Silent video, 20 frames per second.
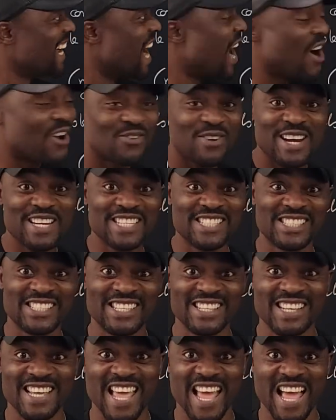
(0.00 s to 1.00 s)
I already
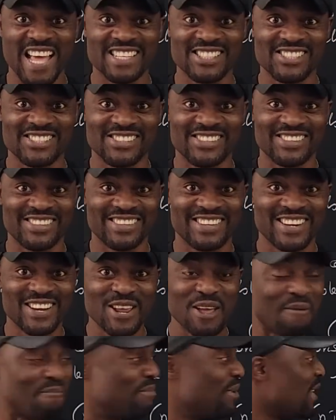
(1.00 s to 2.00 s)
see the answer
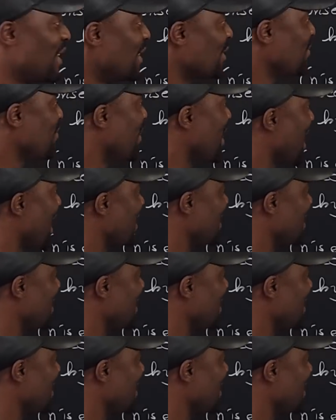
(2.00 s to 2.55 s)
because what